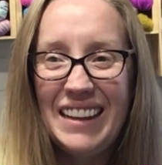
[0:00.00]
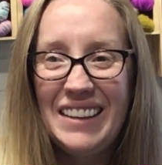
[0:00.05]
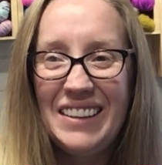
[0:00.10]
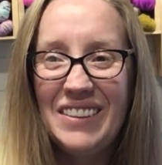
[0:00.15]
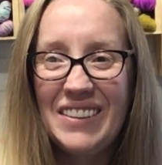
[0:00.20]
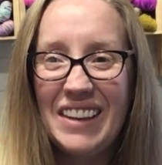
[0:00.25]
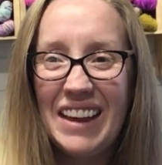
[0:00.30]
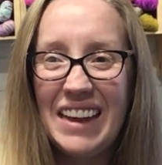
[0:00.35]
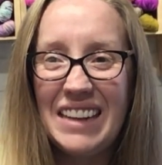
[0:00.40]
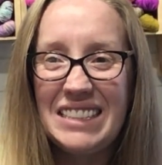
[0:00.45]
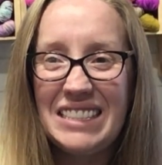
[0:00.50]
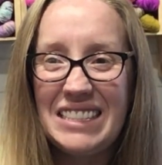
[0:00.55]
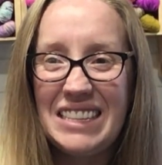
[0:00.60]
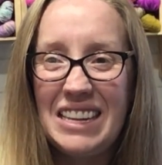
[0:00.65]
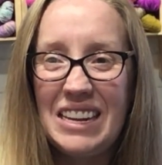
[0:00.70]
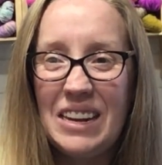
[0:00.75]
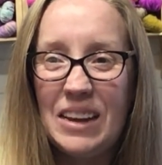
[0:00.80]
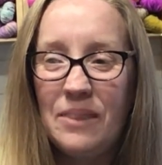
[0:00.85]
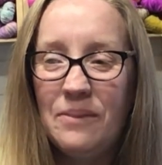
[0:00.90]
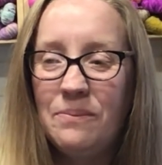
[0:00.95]
you can't see
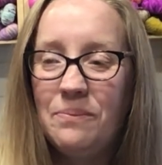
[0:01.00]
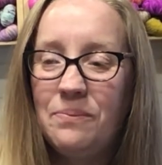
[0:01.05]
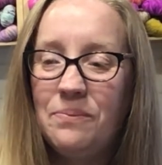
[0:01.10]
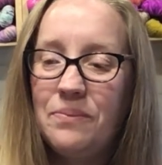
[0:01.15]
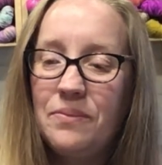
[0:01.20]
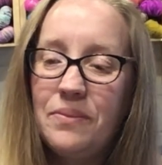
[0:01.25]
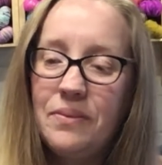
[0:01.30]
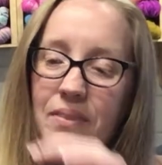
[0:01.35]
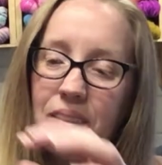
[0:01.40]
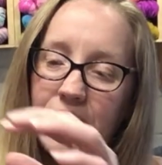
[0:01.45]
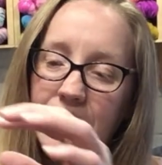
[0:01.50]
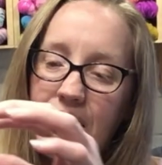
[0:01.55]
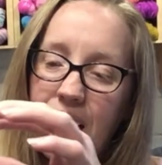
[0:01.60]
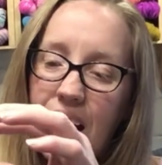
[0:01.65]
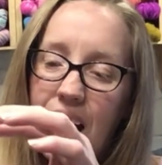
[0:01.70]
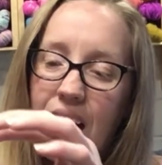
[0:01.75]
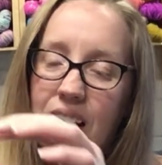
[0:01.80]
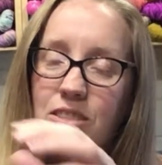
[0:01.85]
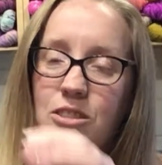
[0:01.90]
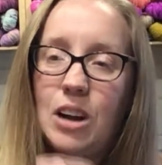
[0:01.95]
him.
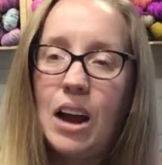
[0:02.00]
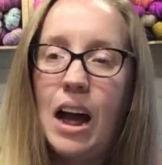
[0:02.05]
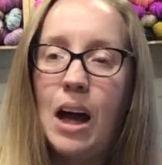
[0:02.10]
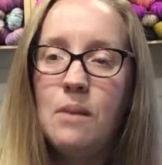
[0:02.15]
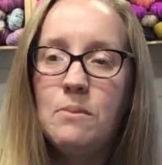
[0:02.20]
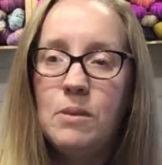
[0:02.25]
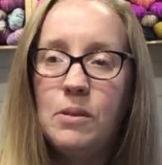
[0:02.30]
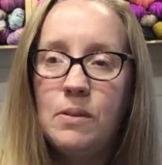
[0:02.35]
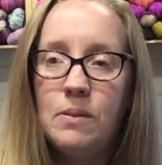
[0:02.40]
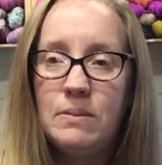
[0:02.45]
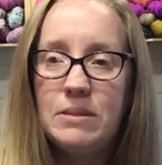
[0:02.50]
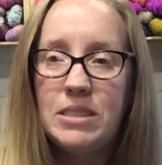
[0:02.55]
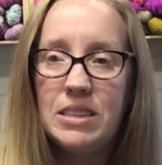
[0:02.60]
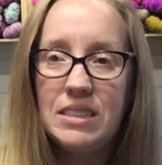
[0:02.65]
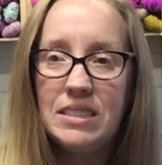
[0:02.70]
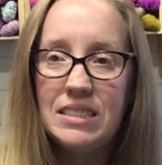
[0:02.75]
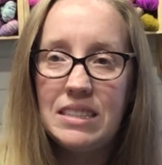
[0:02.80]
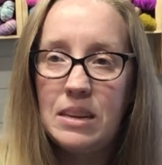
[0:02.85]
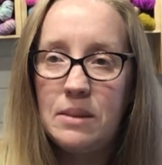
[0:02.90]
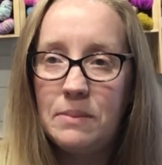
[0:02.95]
I'll try, I'll move him so you can
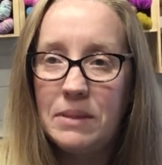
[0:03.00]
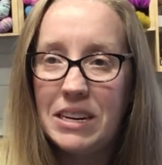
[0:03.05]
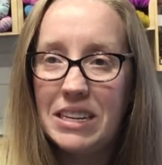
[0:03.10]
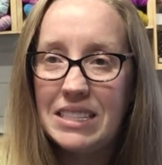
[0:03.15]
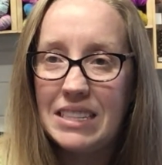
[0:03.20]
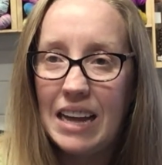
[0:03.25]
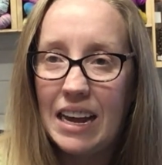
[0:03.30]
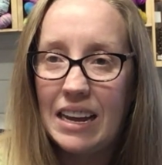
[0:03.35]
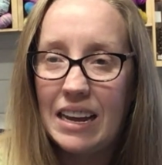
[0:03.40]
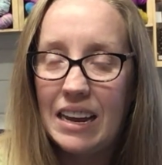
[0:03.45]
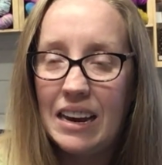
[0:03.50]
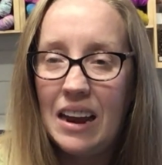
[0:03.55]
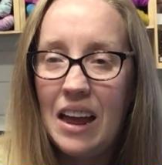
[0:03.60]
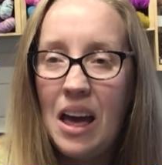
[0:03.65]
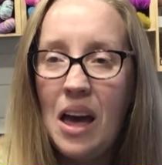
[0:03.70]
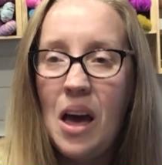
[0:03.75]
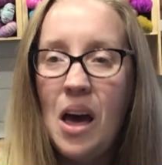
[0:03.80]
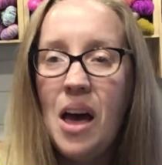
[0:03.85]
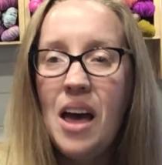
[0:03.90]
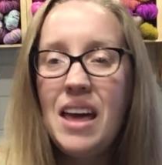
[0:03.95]
see him in a second.
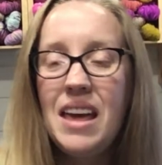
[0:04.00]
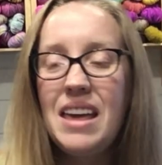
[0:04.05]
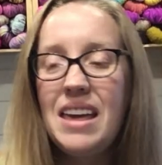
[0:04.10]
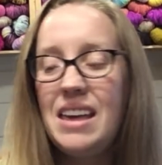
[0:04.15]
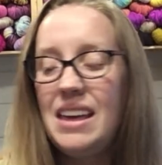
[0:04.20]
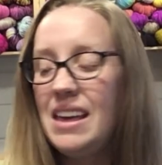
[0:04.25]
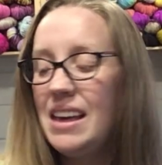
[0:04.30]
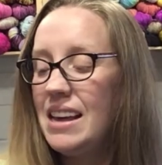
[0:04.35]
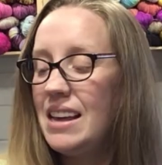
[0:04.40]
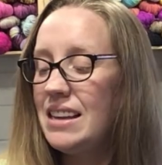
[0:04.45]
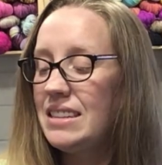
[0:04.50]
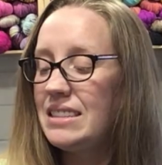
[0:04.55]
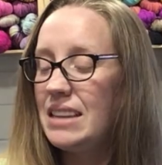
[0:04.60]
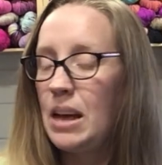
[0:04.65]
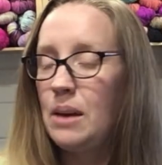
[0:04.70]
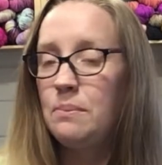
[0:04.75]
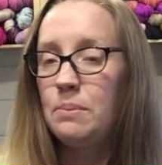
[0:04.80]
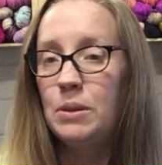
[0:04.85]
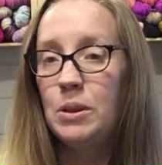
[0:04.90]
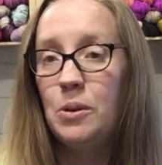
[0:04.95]
He is a
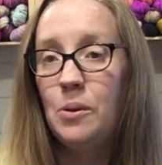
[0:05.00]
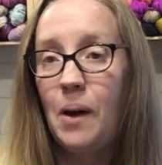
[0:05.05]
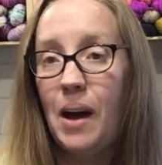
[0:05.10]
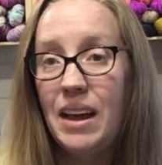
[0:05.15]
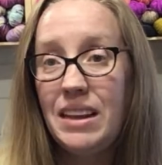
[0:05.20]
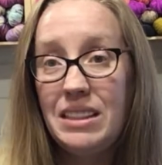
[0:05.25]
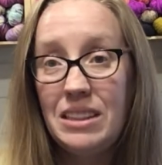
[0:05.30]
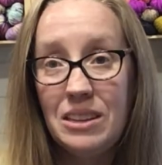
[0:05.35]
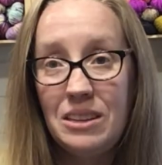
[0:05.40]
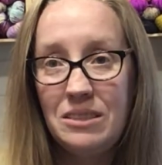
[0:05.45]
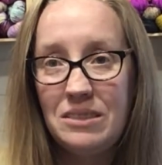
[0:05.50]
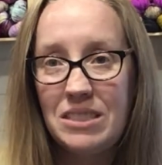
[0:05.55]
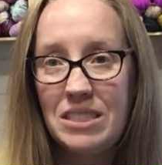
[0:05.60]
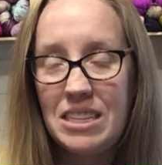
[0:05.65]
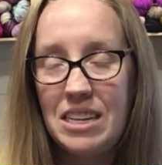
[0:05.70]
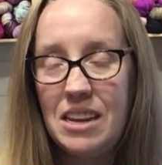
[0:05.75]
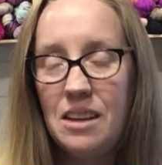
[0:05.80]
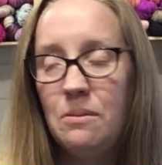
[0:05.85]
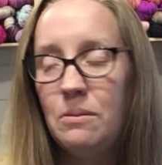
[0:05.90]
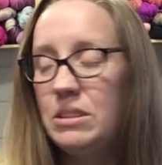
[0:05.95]
blue-eyed
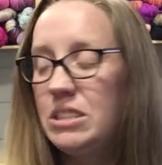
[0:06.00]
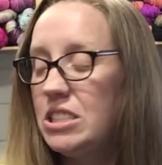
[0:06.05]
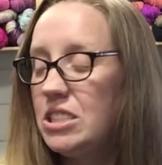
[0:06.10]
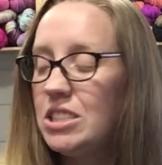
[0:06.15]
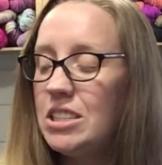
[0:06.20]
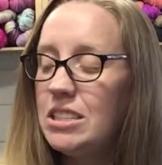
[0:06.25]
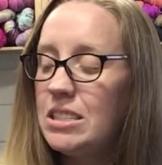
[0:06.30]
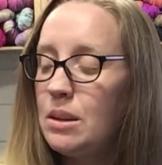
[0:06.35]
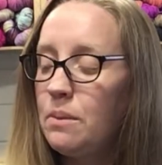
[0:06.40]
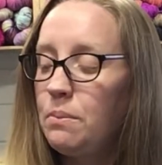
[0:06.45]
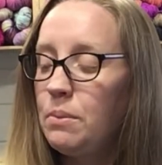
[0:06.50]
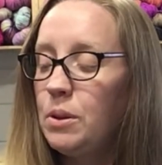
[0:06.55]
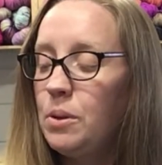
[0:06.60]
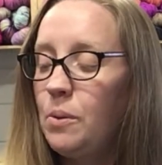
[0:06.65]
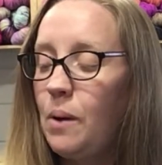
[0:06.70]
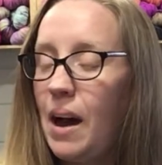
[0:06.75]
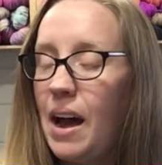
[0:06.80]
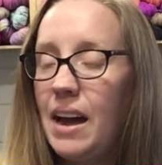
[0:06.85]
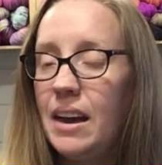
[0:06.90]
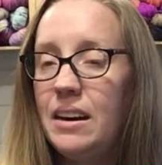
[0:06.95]
Lucy, which is just a
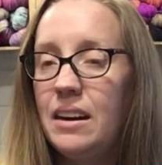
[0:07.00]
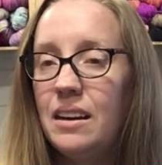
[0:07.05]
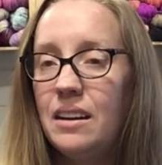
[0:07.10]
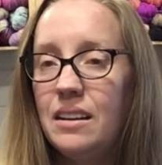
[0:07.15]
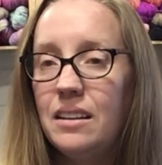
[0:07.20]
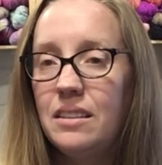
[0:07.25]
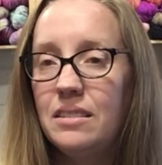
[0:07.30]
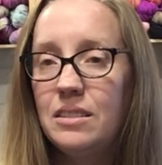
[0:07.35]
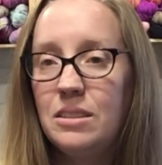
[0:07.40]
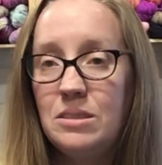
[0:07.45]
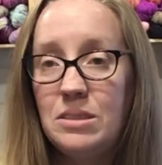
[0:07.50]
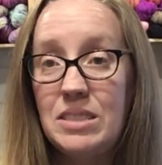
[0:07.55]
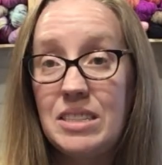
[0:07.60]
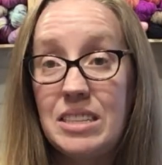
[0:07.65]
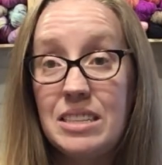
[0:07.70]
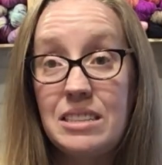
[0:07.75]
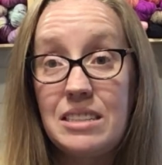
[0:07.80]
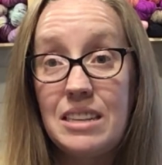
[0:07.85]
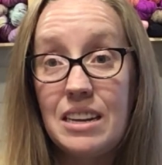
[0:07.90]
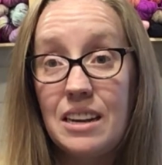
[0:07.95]
blue-eyed
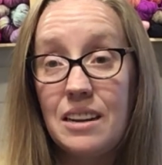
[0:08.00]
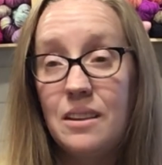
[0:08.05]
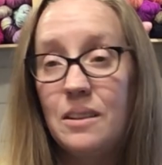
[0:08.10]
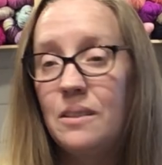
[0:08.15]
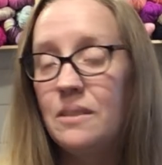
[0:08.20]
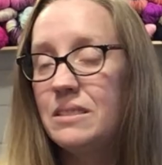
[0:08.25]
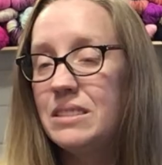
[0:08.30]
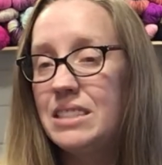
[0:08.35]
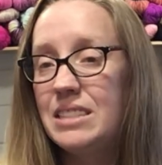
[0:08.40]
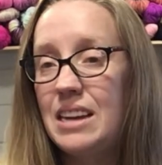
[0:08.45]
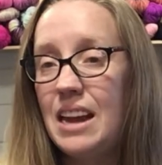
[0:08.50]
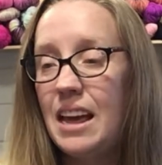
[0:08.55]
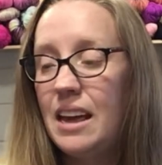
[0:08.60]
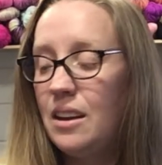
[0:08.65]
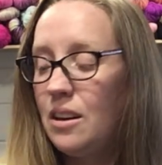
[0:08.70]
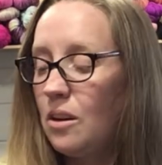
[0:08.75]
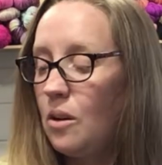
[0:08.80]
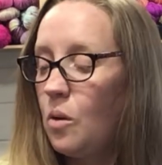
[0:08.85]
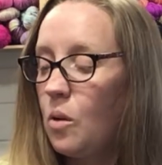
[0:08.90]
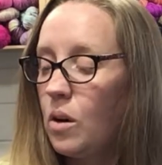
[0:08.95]
leucistic snake
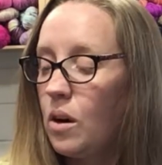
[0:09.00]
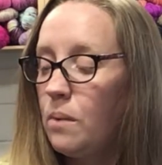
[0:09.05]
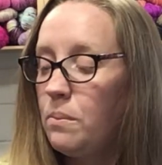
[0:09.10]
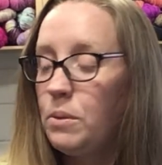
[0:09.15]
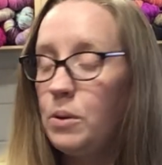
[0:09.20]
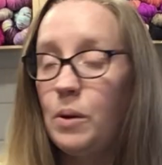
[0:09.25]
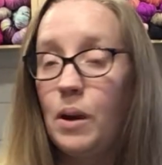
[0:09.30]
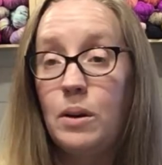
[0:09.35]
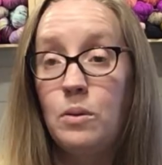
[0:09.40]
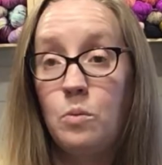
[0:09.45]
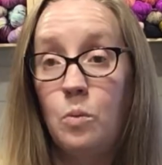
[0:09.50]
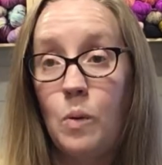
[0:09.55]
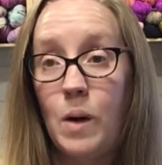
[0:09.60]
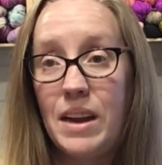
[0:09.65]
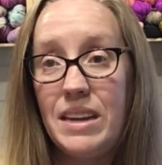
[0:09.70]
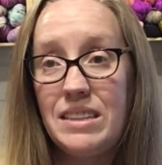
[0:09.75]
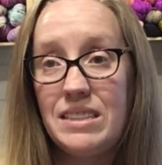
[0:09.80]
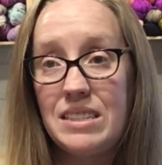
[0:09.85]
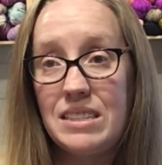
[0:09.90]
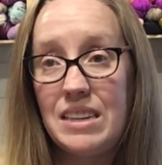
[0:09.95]
or a blue-eyed
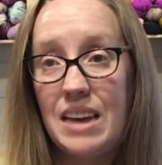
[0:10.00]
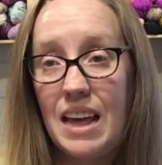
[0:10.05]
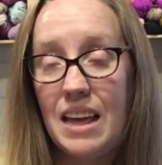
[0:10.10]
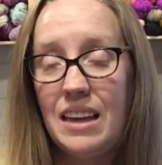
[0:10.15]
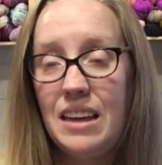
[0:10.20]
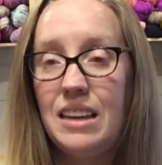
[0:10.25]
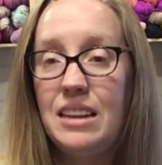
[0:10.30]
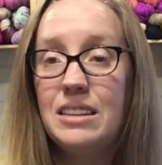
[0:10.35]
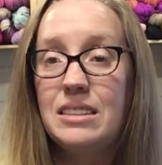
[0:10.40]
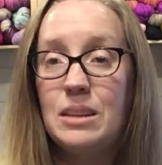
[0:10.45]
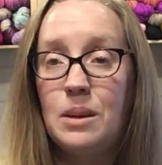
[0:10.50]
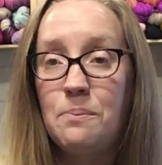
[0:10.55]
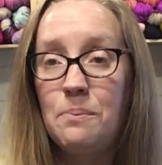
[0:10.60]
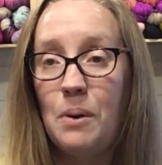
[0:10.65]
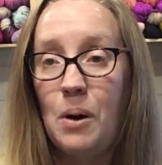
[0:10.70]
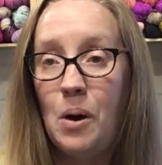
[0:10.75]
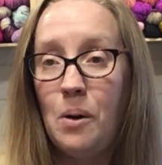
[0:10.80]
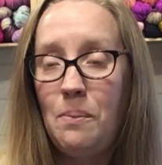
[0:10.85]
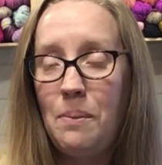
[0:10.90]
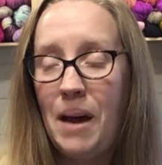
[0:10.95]
white snake. He is a
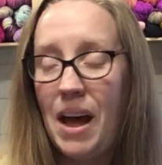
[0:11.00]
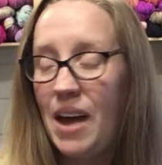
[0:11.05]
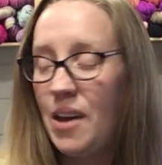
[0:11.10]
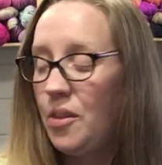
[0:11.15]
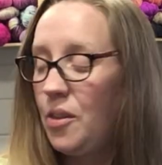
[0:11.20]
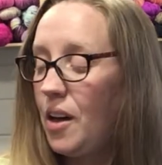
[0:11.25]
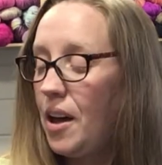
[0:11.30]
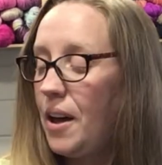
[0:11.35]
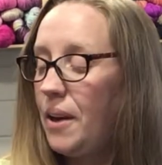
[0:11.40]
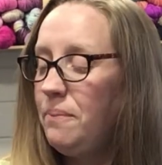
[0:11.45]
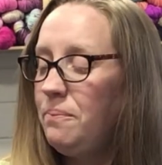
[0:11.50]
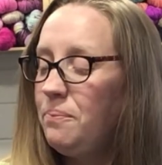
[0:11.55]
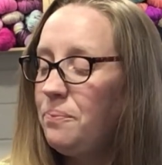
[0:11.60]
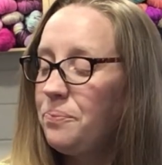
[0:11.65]
ball python